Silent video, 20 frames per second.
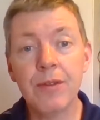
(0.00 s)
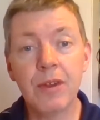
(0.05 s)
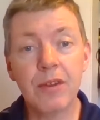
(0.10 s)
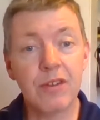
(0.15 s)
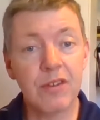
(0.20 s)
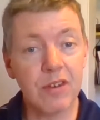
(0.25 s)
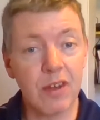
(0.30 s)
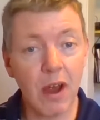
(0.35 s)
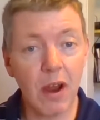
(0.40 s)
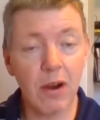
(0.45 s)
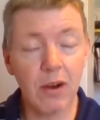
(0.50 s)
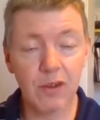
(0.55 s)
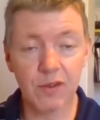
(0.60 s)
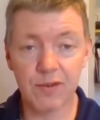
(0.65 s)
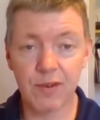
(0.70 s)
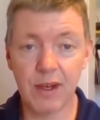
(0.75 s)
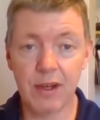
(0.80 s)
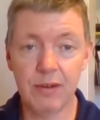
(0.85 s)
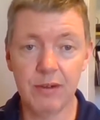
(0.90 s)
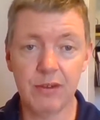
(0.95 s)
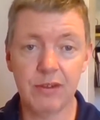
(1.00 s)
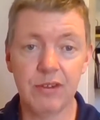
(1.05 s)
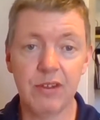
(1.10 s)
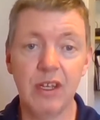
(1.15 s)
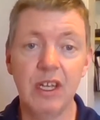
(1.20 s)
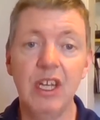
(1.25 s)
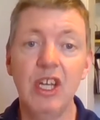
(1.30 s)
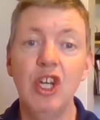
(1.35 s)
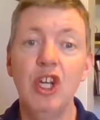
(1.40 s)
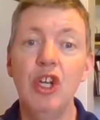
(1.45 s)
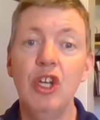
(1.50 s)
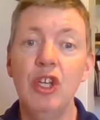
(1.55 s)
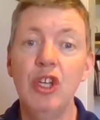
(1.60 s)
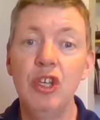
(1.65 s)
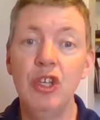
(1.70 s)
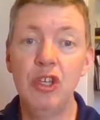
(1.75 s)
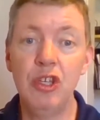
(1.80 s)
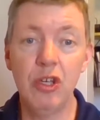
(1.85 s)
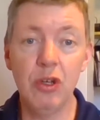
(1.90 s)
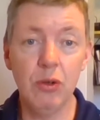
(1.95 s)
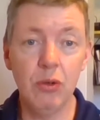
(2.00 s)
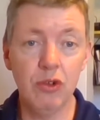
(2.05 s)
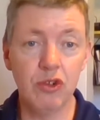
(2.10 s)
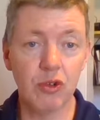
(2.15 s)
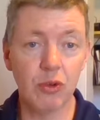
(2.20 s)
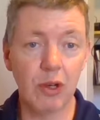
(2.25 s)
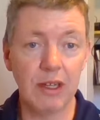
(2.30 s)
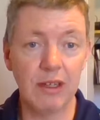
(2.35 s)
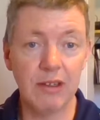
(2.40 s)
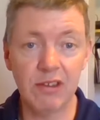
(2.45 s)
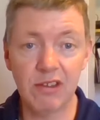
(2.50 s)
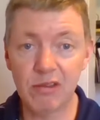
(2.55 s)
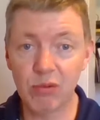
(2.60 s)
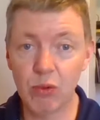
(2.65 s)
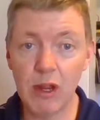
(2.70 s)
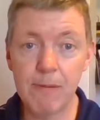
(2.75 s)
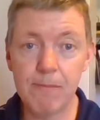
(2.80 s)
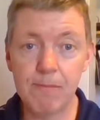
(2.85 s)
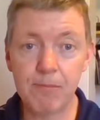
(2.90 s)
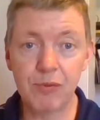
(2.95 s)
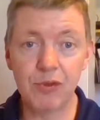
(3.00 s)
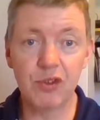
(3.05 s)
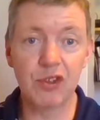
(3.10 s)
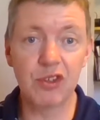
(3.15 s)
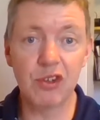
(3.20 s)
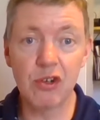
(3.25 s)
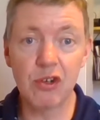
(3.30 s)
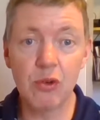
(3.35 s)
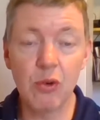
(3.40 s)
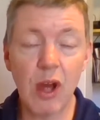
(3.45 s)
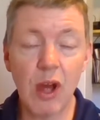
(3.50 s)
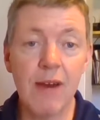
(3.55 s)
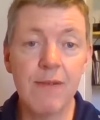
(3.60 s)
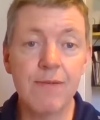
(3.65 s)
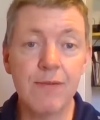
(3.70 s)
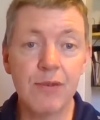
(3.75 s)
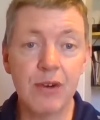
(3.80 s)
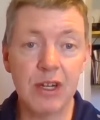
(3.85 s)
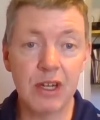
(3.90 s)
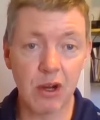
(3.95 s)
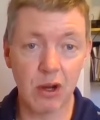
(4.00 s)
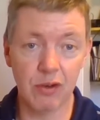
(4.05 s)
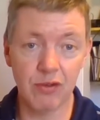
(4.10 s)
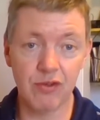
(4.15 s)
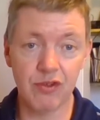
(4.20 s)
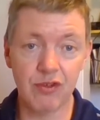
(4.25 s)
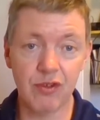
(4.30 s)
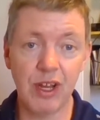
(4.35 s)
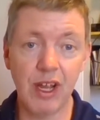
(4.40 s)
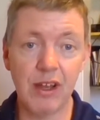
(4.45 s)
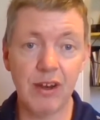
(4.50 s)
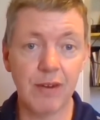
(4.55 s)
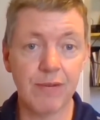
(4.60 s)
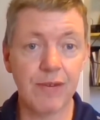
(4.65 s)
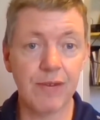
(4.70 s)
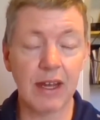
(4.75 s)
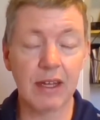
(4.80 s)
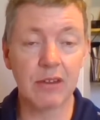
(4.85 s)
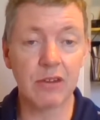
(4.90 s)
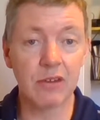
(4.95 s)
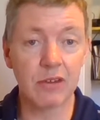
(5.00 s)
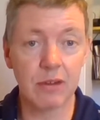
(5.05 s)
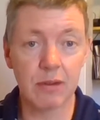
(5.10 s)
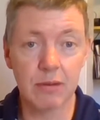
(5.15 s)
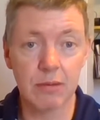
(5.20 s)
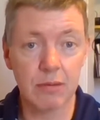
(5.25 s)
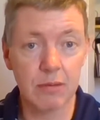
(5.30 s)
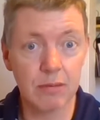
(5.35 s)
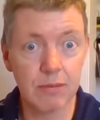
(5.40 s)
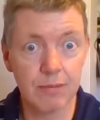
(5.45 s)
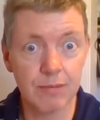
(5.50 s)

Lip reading: the SARS virus usually sweeps through every country it affects.